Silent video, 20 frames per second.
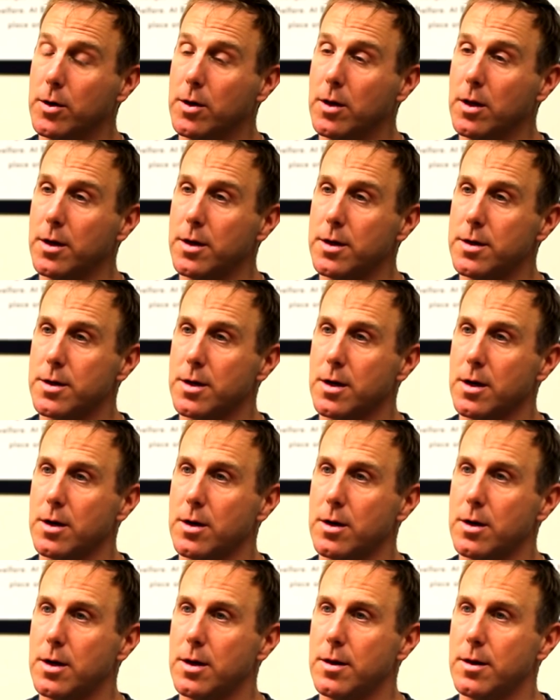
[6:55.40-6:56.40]
Goodland has
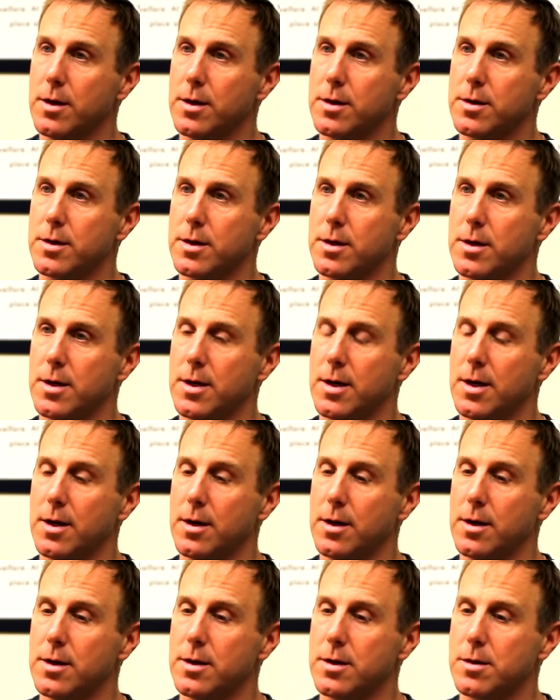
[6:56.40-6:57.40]
done in this, and,
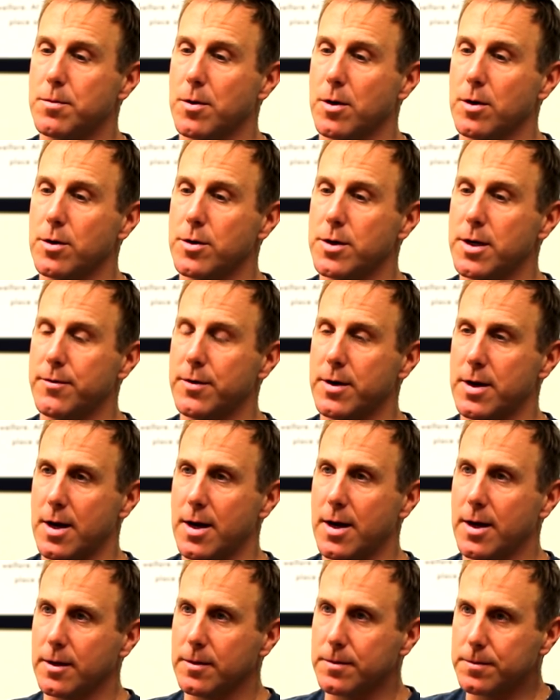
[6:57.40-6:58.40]
and his partner Jeff
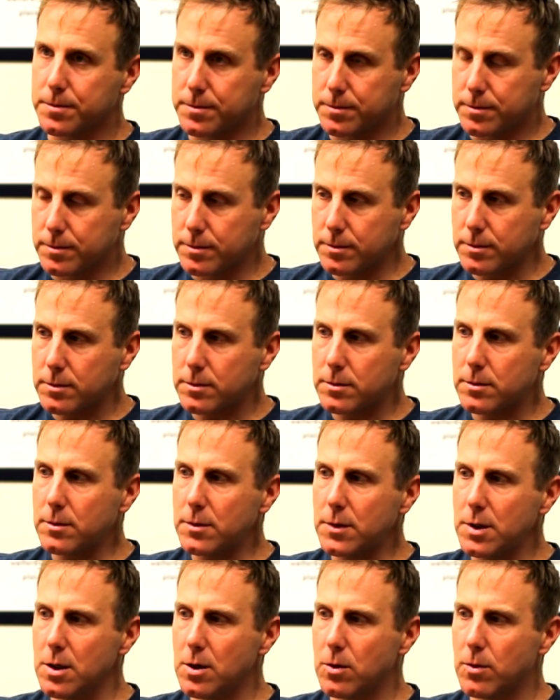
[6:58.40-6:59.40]
Anhang
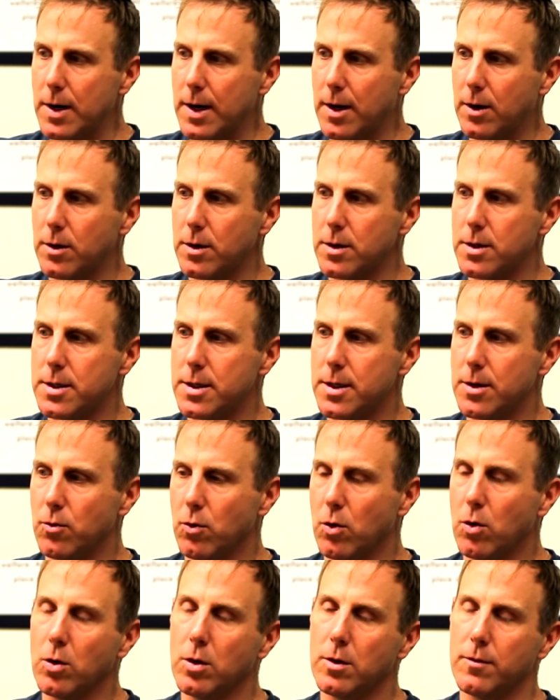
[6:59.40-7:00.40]
around the
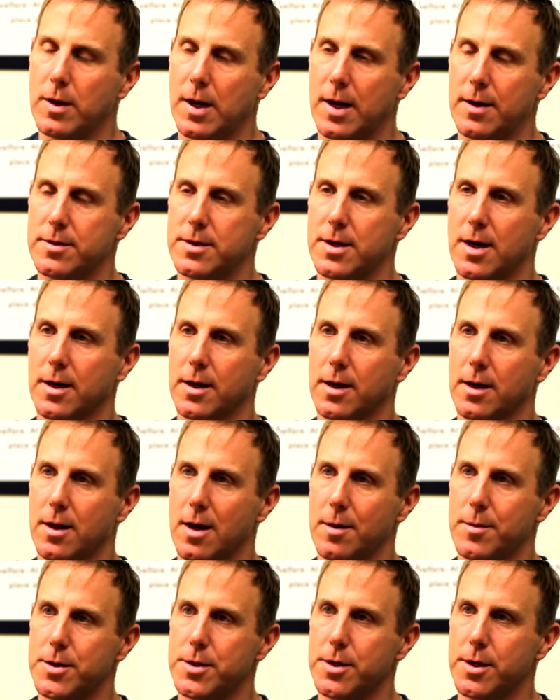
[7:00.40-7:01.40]
role of livestock in
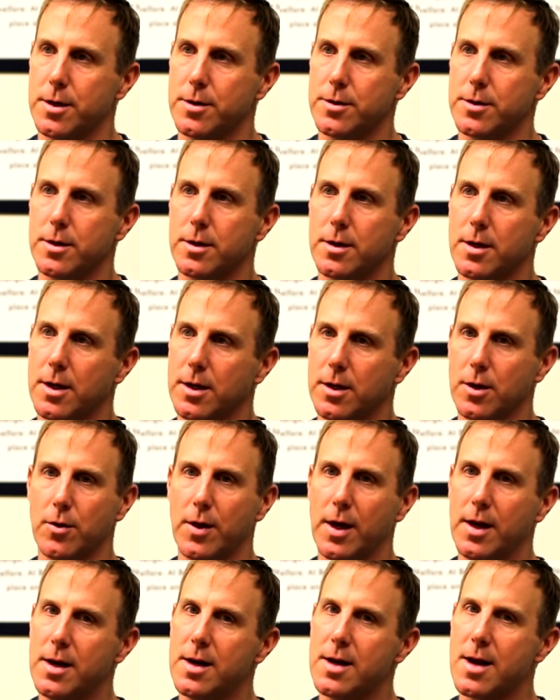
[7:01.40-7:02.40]
climate change. And, and you
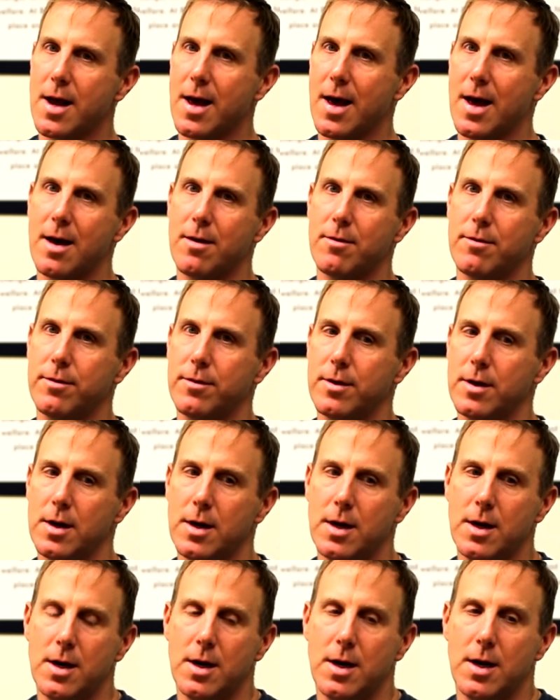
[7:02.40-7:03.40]
know, they didn't have
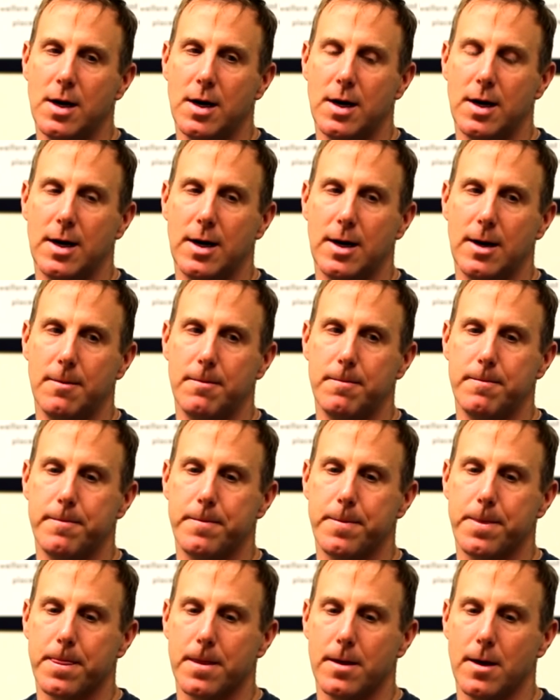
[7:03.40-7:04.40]
um,